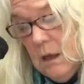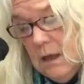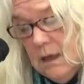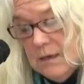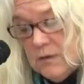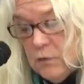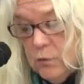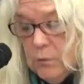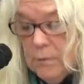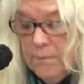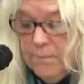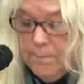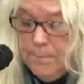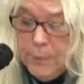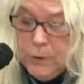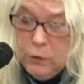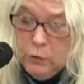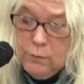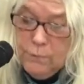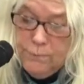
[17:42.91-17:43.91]
into a
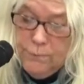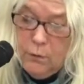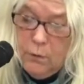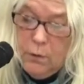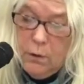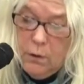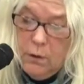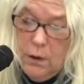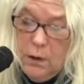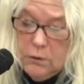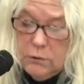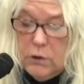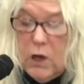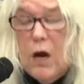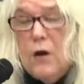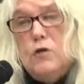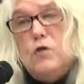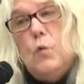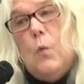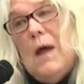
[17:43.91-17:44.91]
beautiful
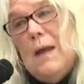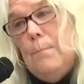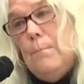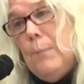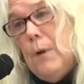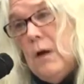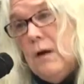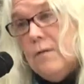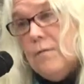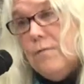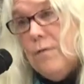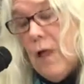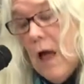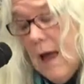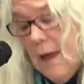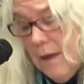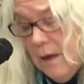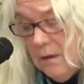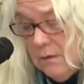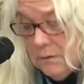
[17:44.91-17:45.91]
large white
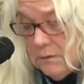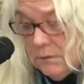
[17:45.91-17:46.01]
butterfly,